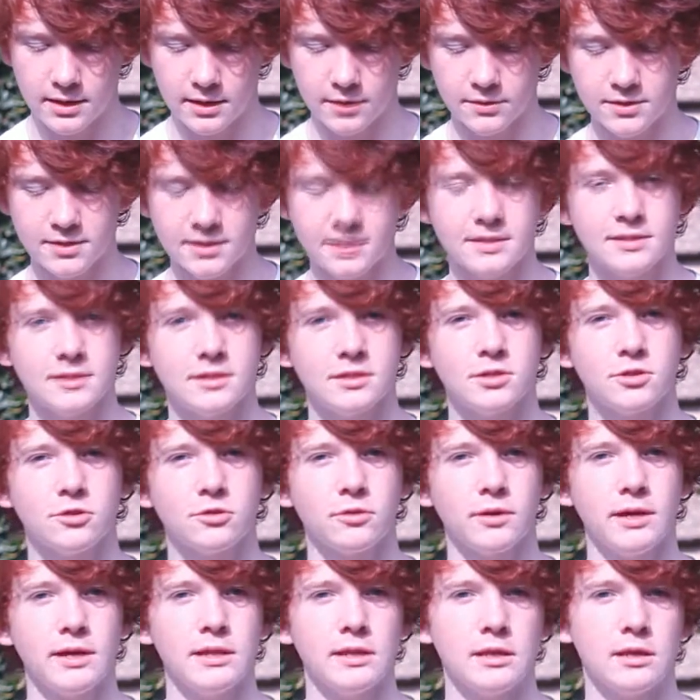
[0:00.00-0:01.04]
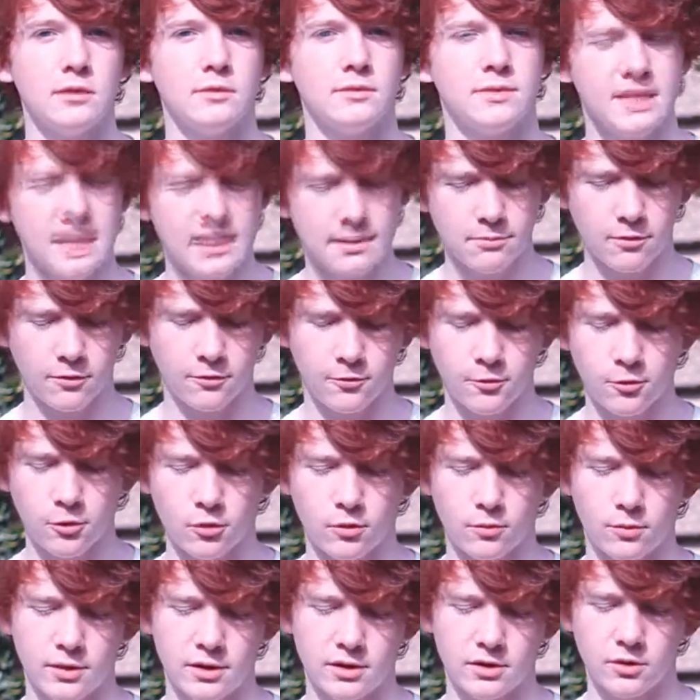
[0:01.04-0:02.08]
Now this is the screen that you've seen
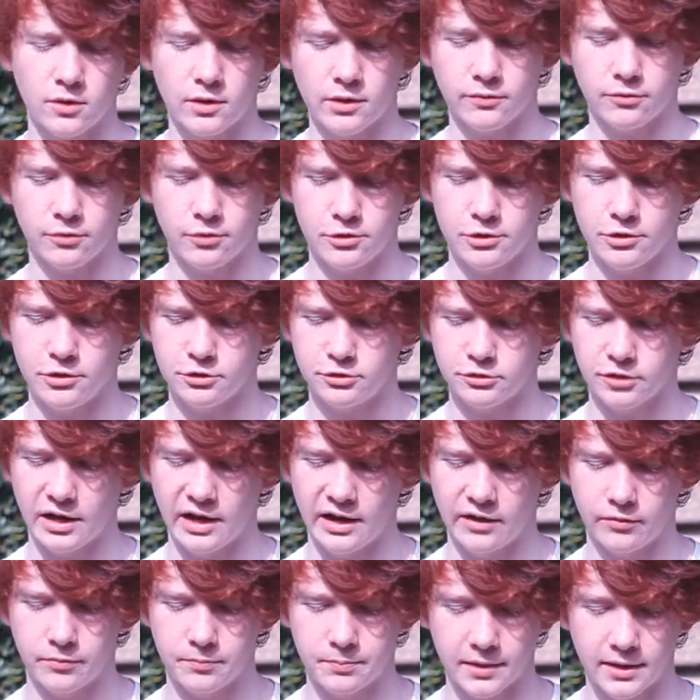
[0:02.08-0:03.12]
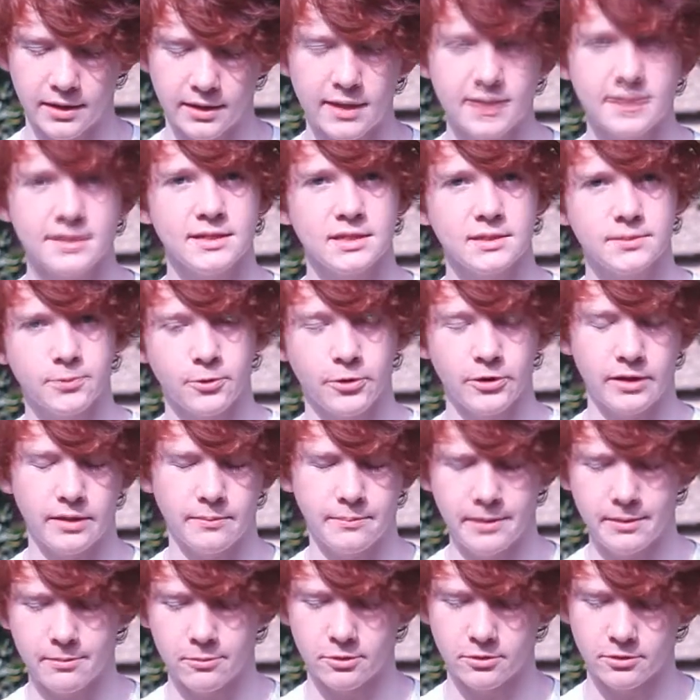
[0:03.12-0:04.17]
before when going for a new drive, but let's explore it in
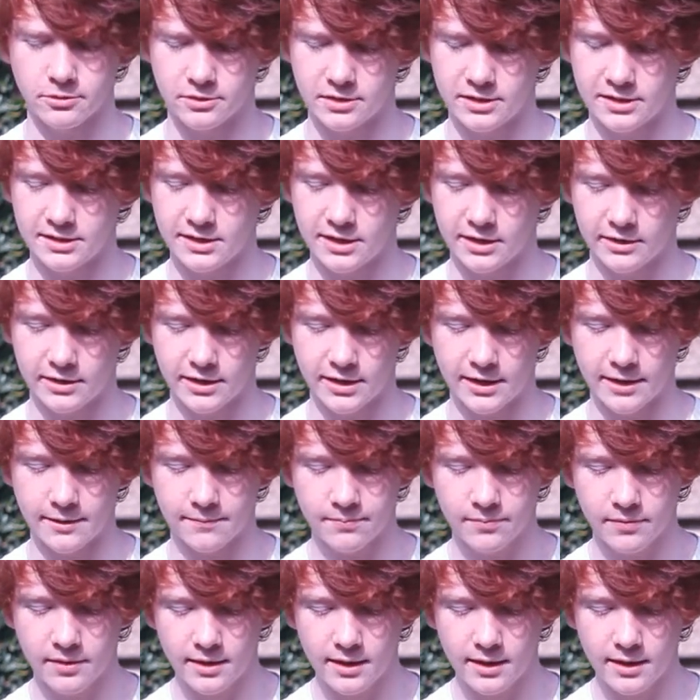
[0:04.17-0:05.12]
a bit more detail here.